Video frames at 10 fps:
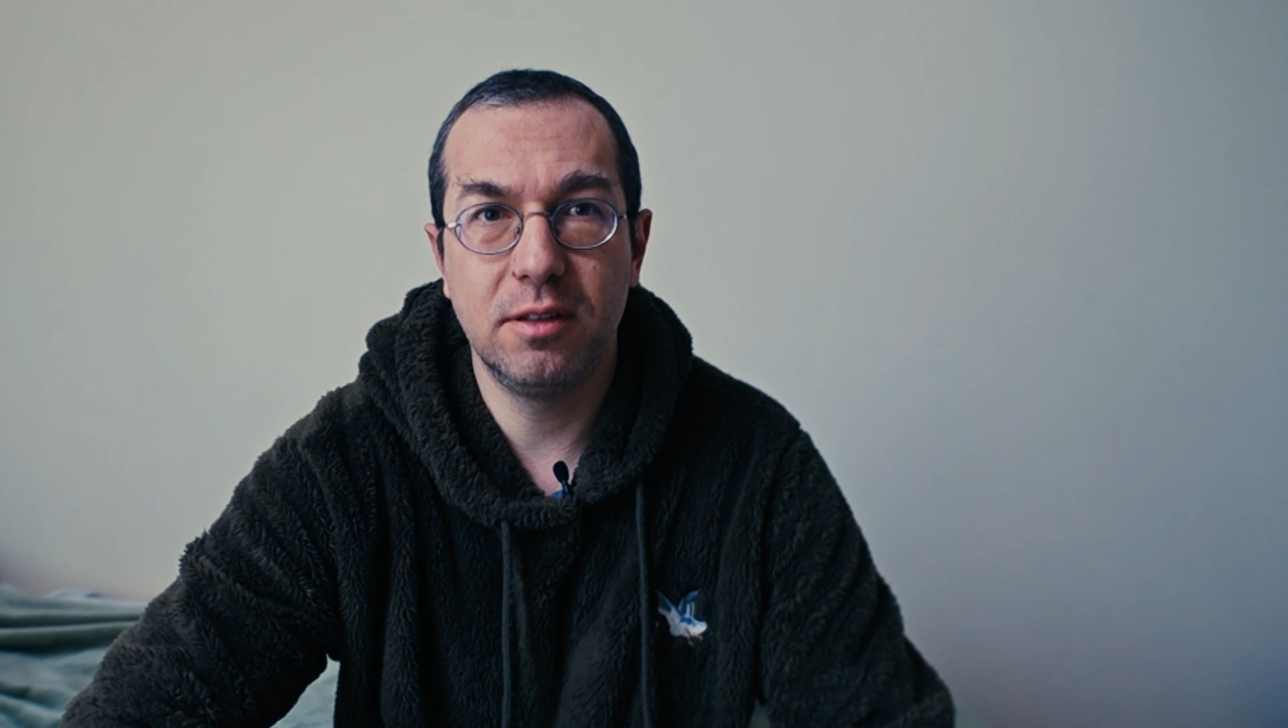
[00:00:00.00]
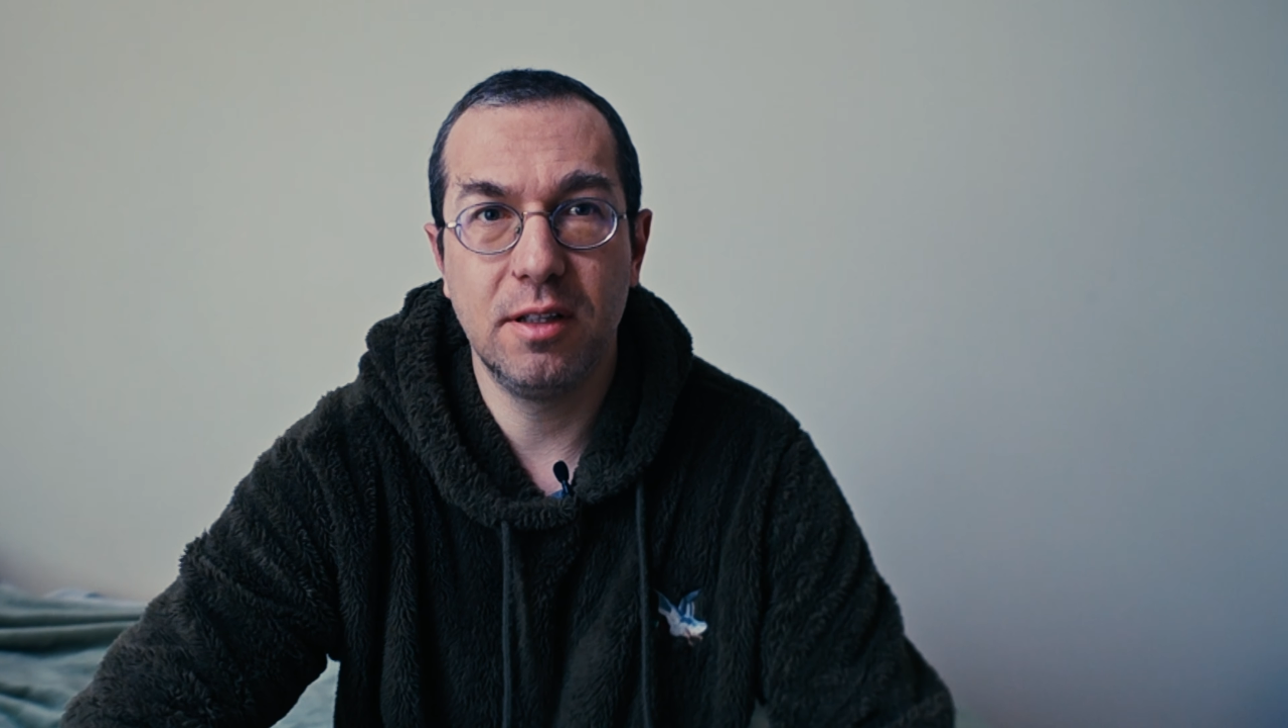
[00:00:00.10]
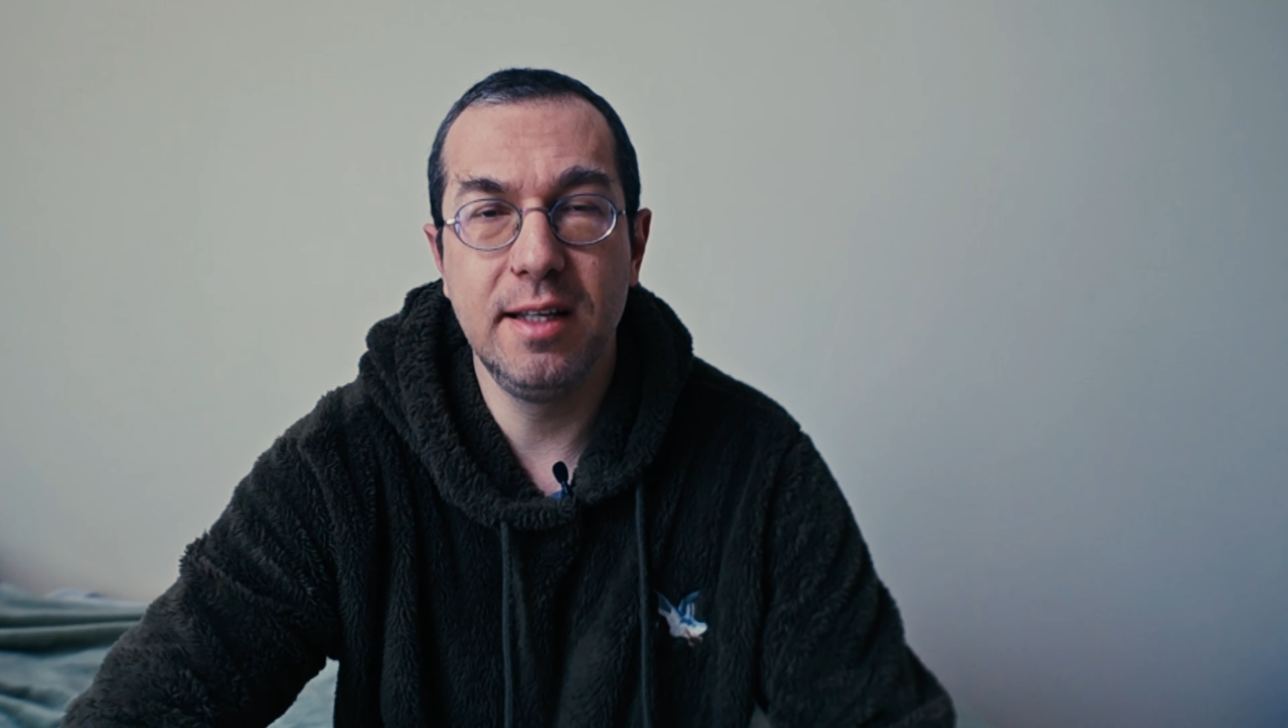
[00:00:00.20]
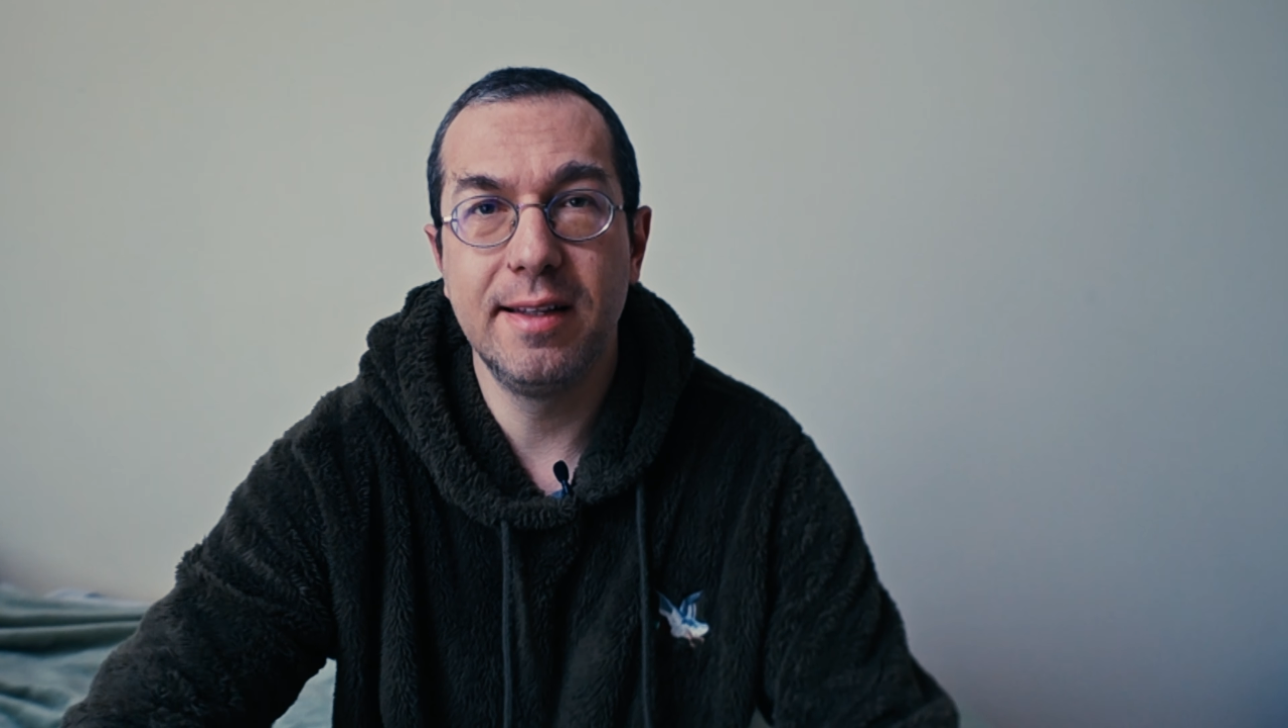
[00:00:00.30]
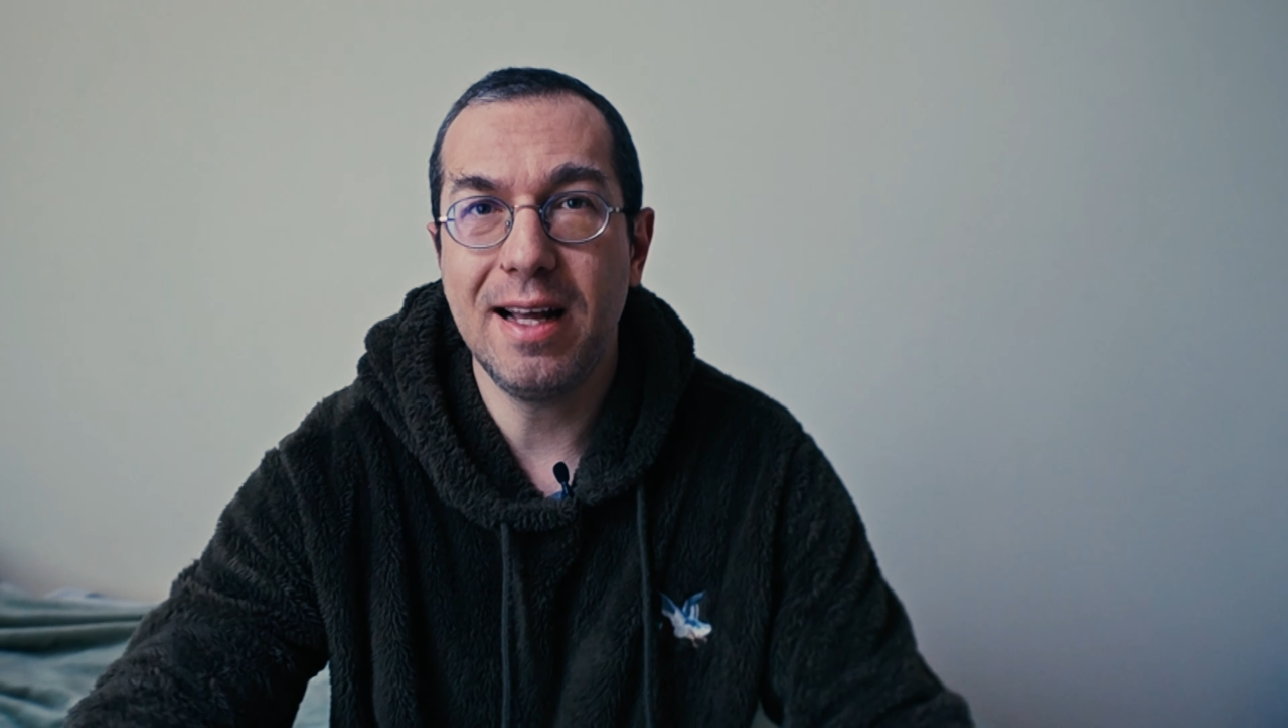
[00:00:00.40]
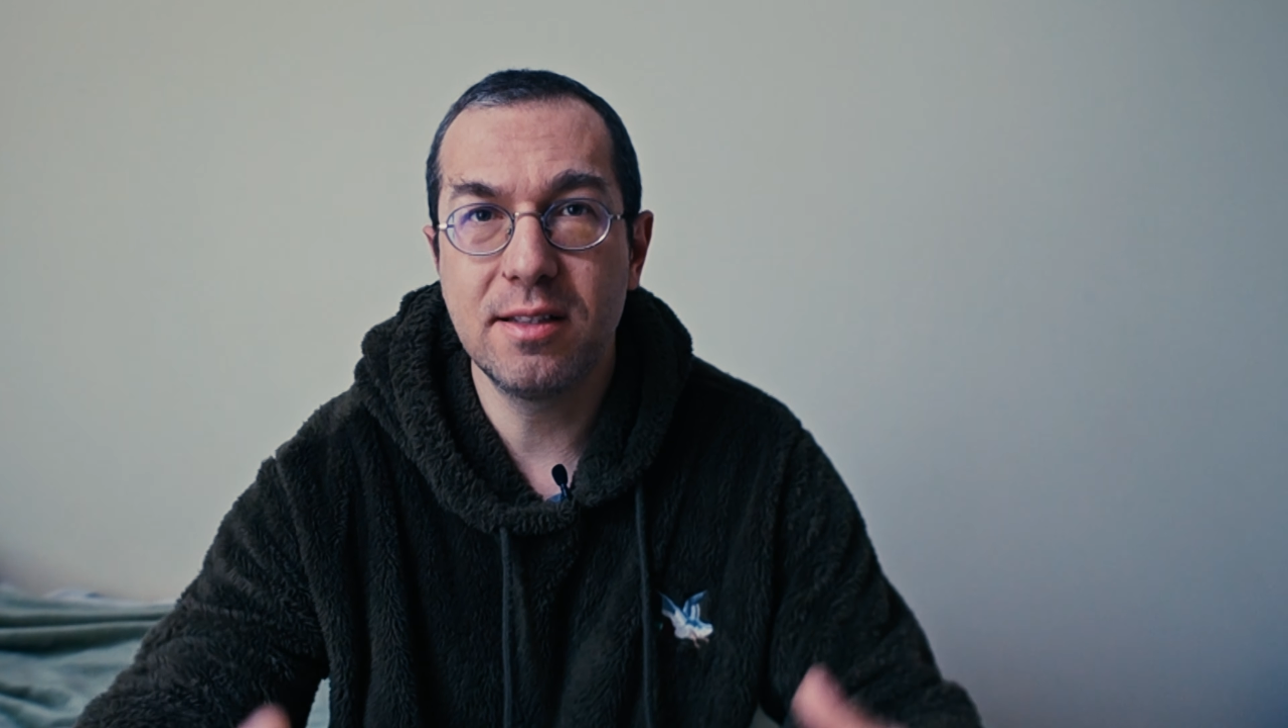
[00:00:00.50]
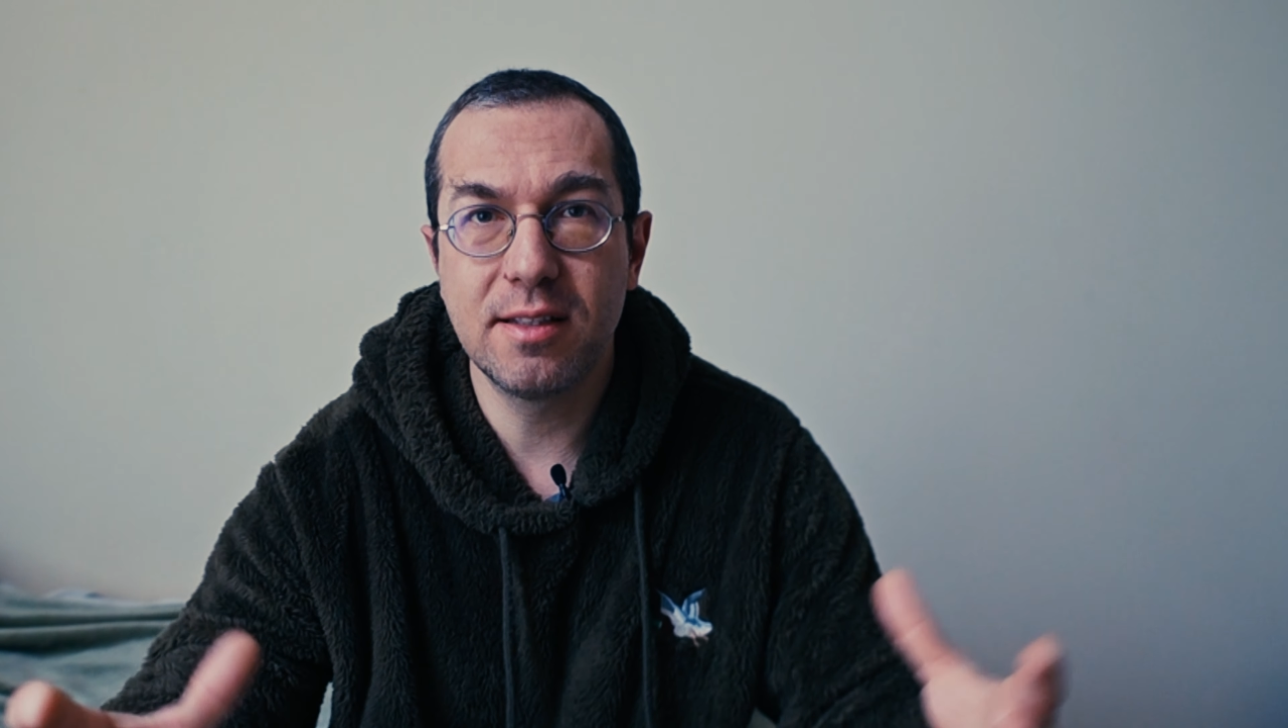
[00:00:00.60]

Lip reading: in that